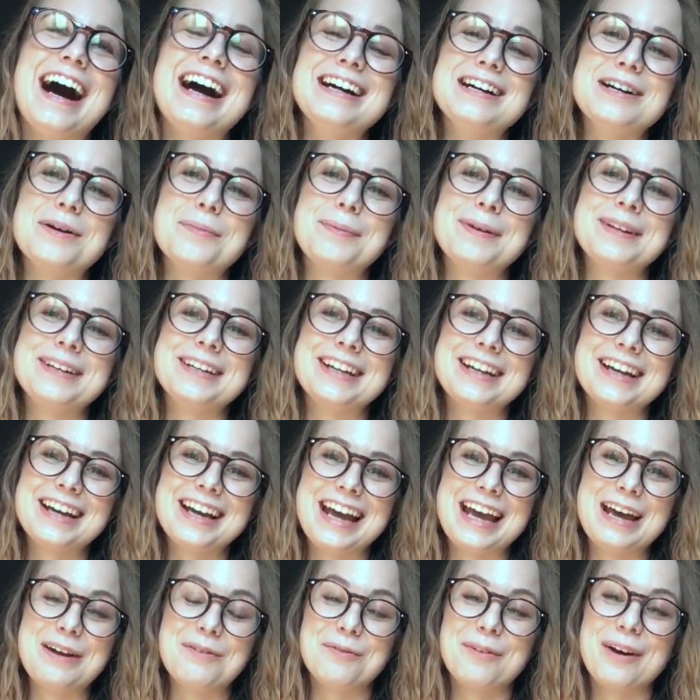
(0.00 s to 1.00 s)
I opened
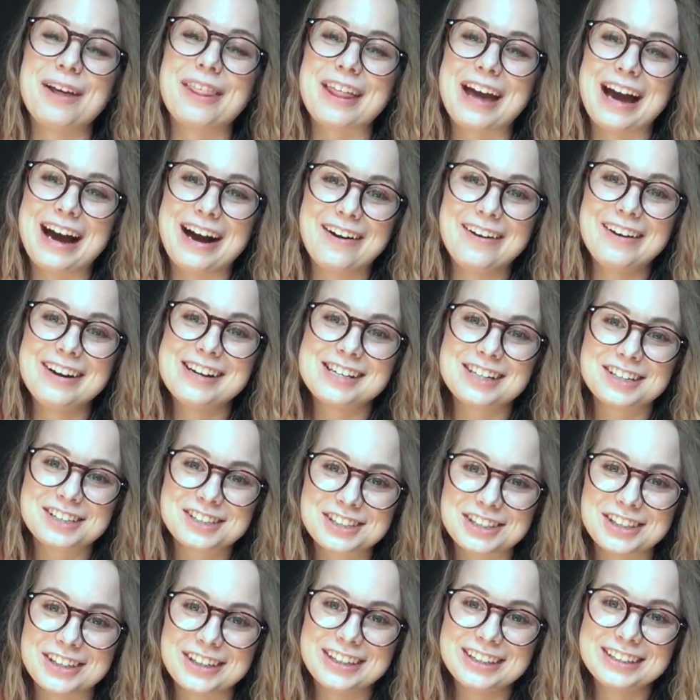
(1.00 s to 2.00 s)
it, and without
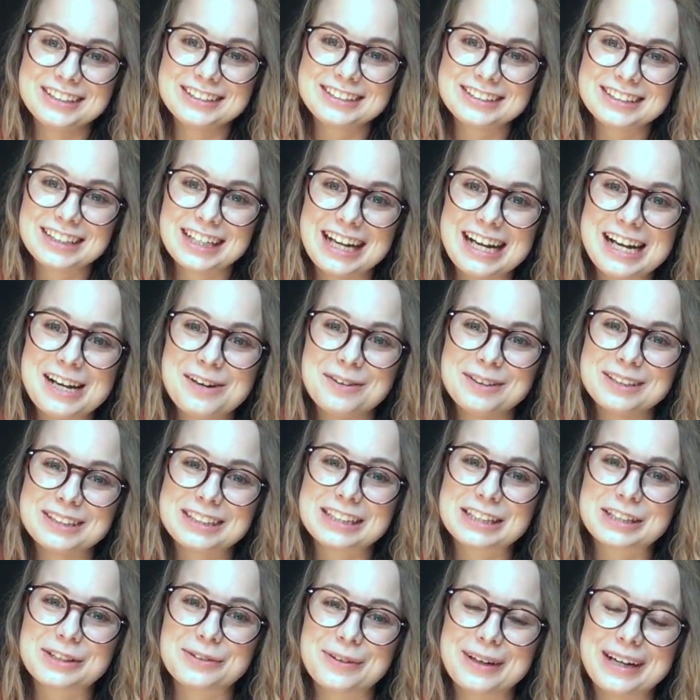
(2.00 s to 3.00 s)
insurance, it
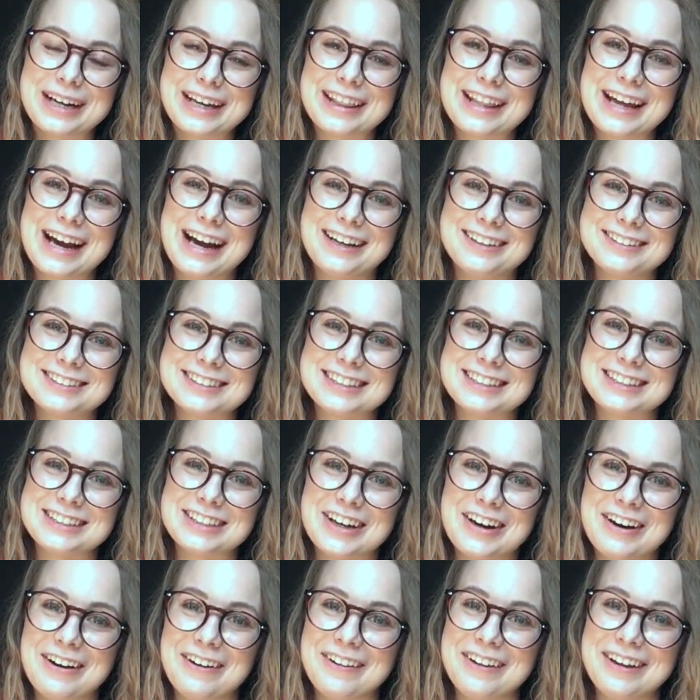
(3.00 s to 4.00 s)
was
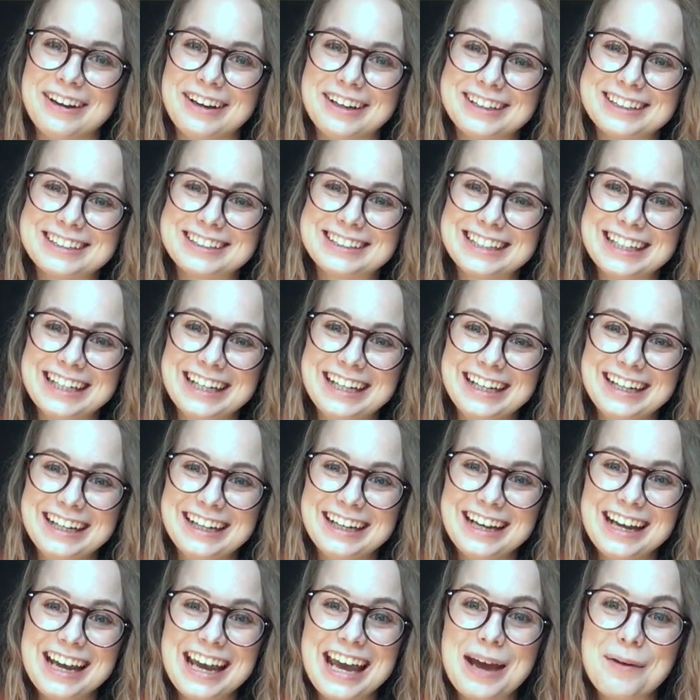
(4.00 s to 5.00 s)
$3,000.
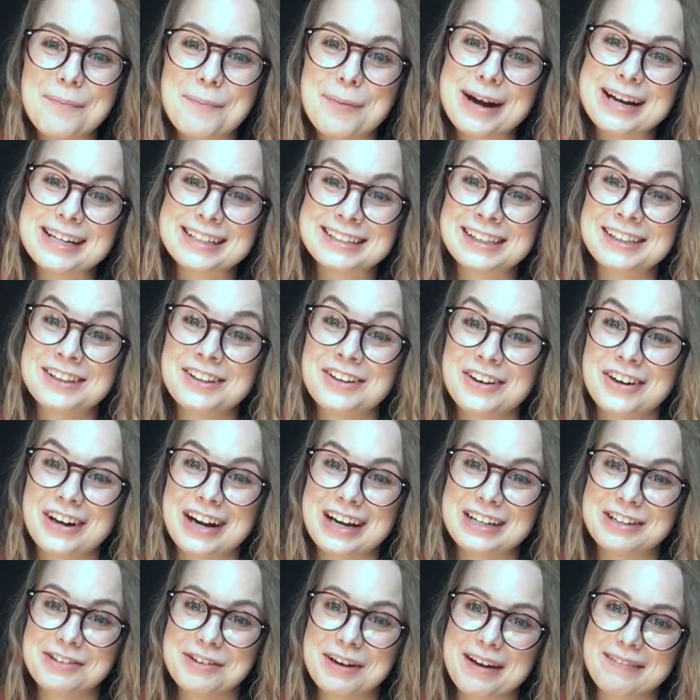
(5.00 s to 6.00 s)
Praise the
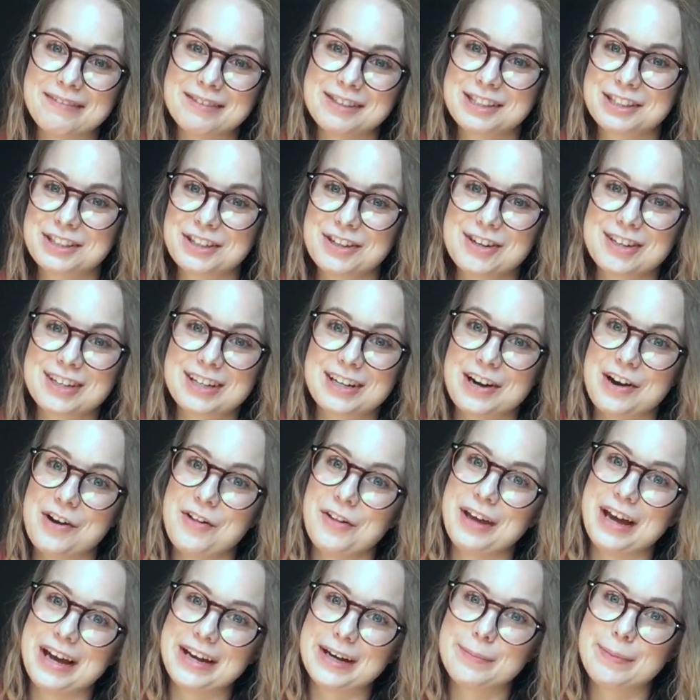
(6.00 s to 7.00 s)
Lord, I do have insurance and I
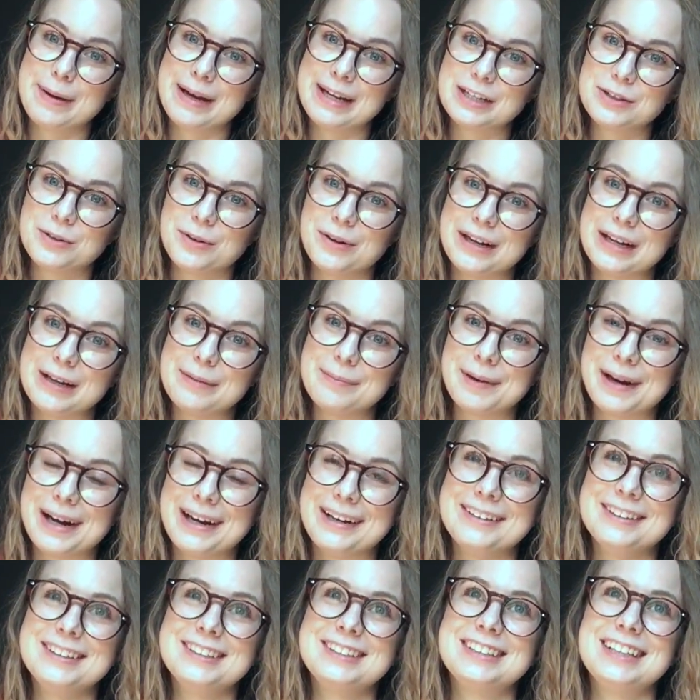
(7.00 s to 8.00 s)
only had to pay $20,
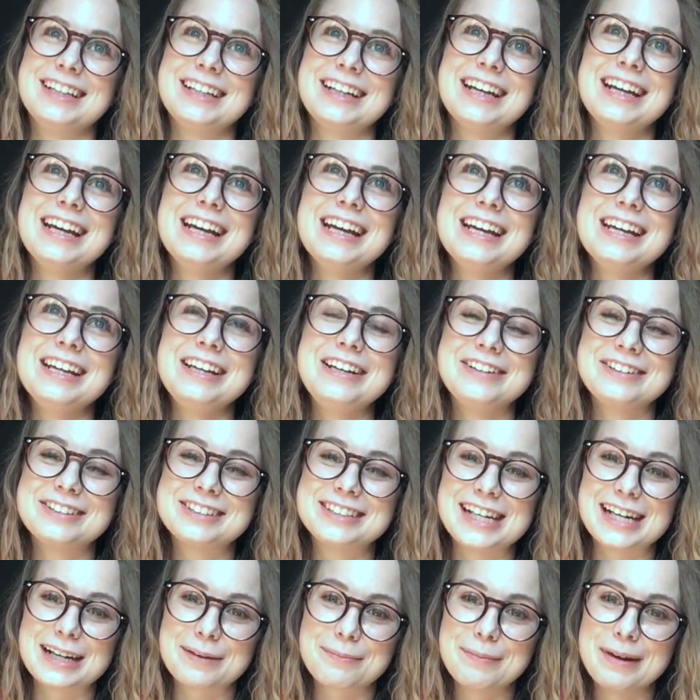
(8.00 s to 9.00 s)
but I was like, you
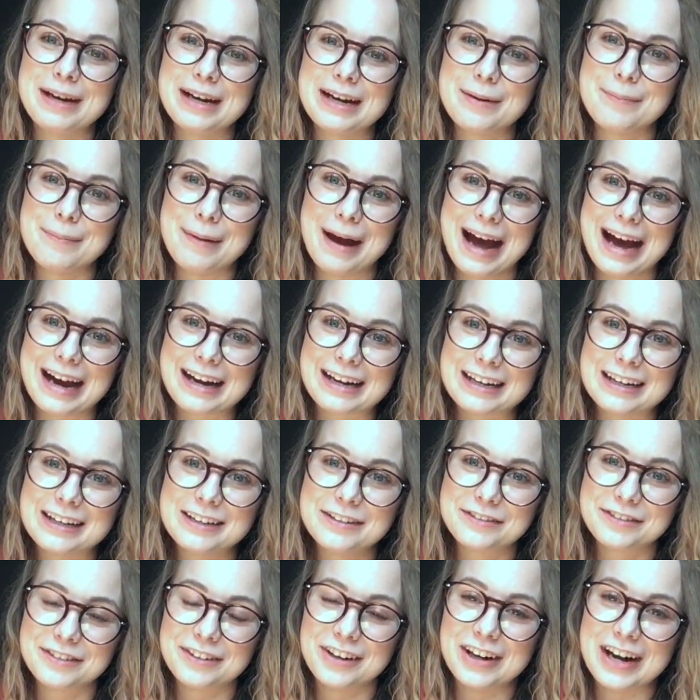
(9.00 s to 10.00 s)
stick me in a
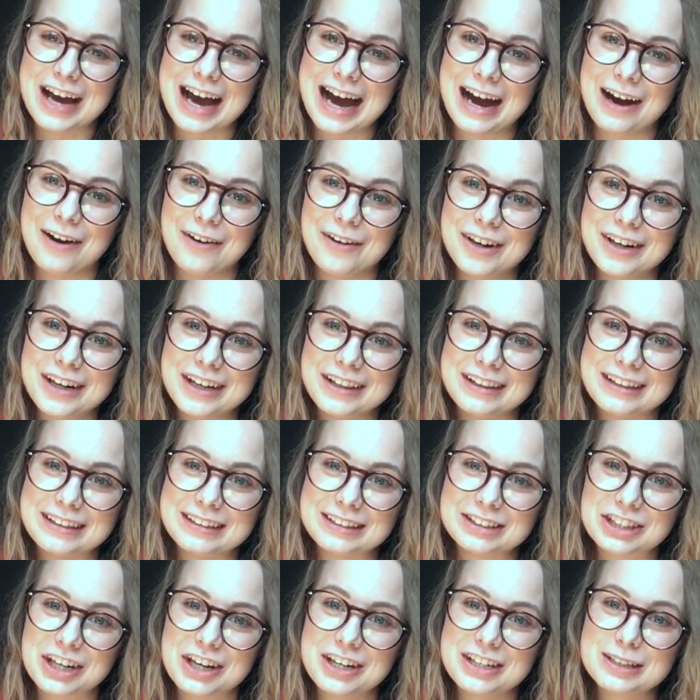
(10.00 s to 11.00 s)
magnet for an hour and
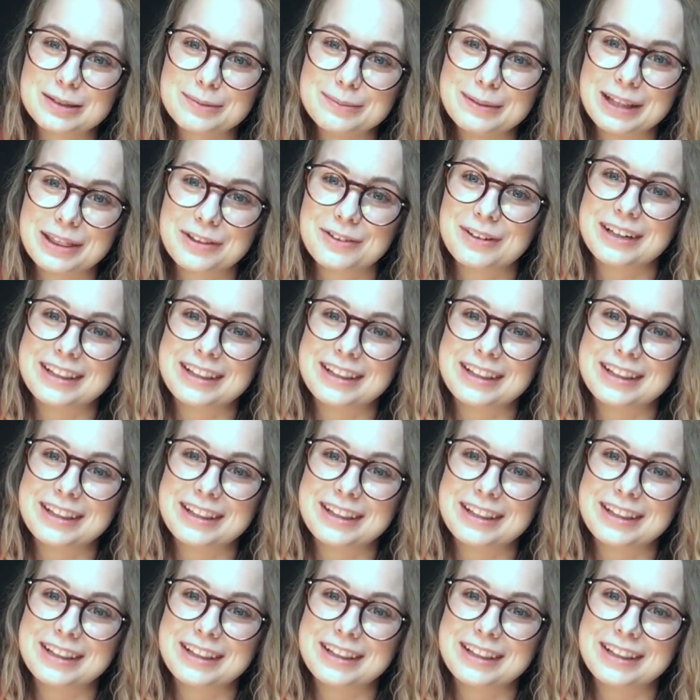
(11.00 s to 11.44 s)
then charge me